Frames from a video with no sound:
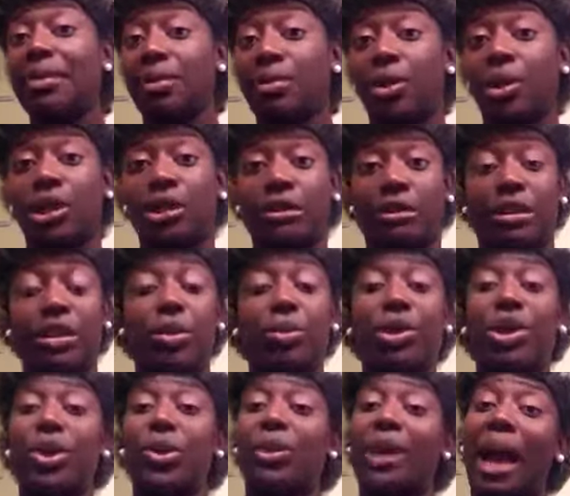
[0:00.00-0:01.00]
the moisture. So
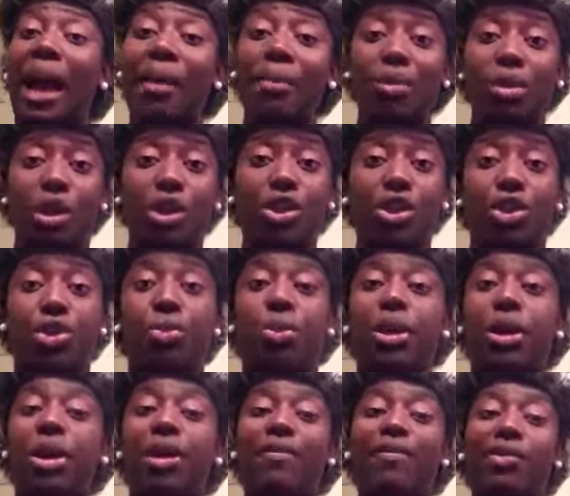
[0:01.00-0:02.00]
when you got moisture, you
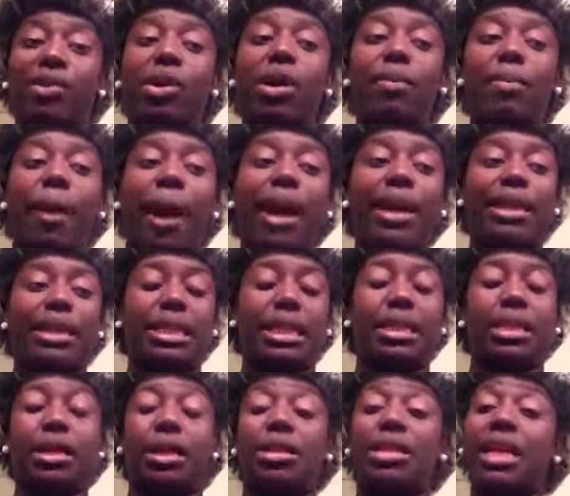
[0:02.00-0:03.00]
want to avoid products
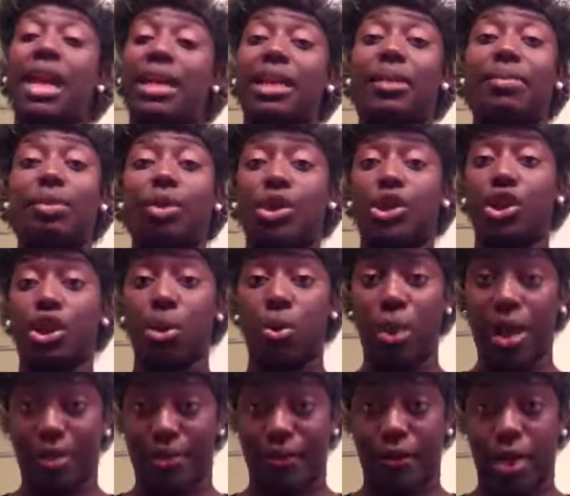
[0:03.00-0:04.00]
that's going to take the moisture
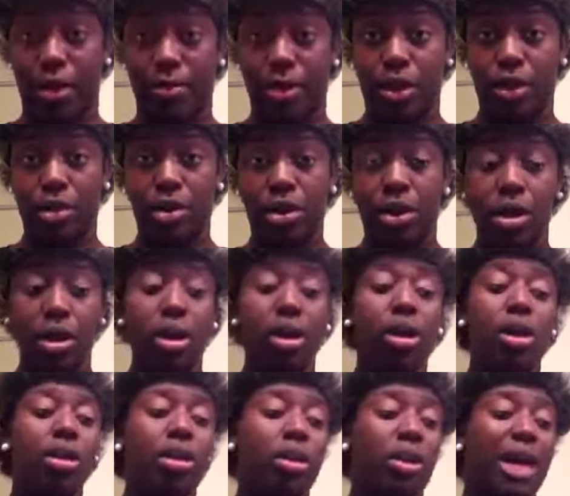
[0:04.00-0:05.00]
away from you.
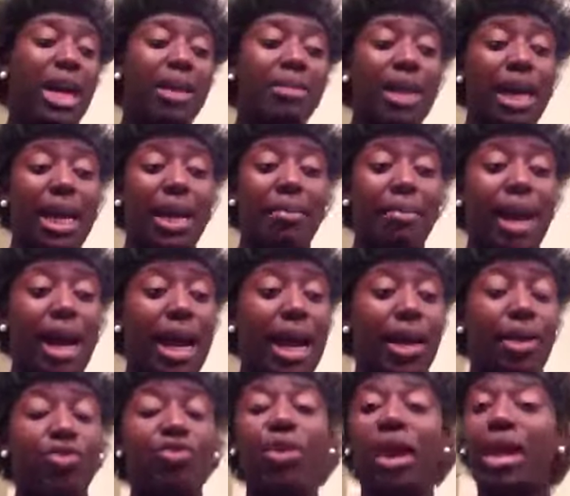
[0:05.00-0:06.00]
So keep that in
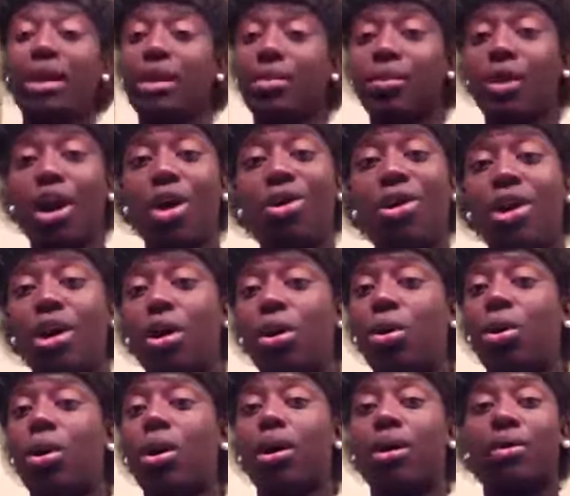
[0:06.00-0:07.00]
mind. Try some coconut
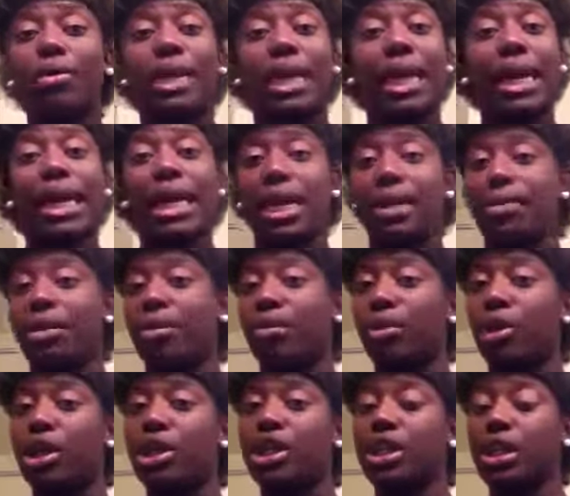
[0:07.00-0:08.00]
oil. That keeps the
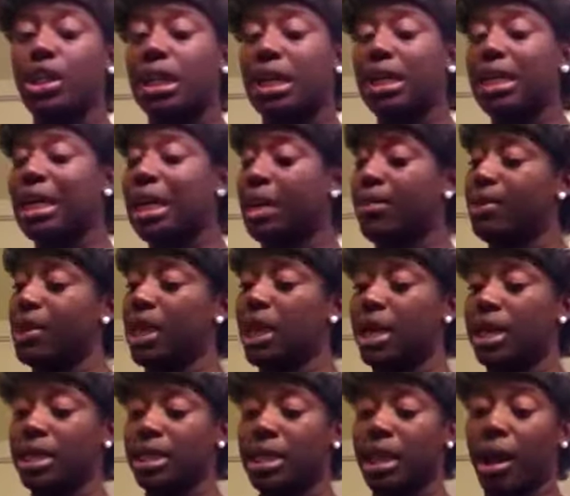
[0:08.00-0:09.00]
moisture good, keeps your
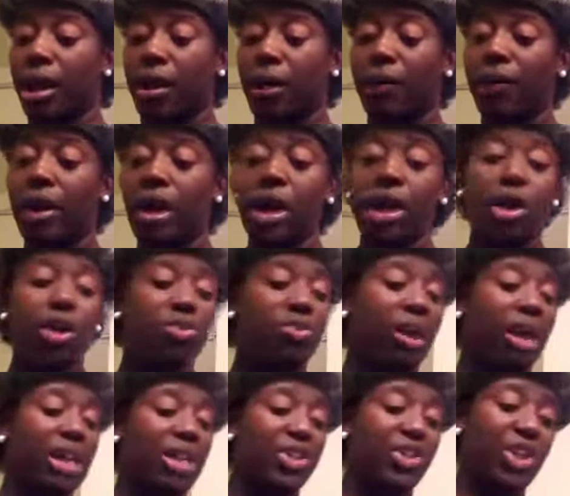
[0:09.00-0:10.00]
hair soft.
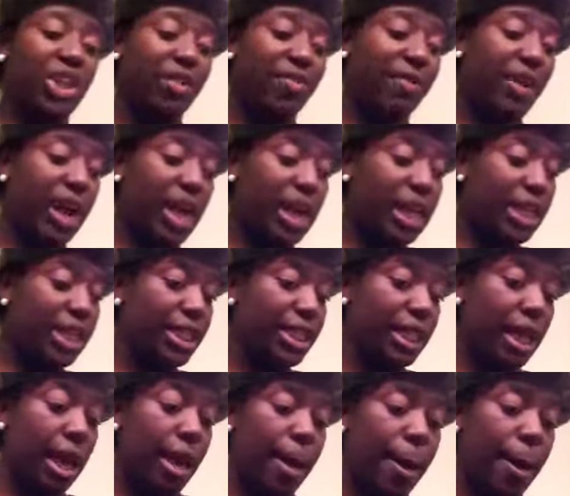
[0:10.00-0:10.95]
Try this Giovanni's.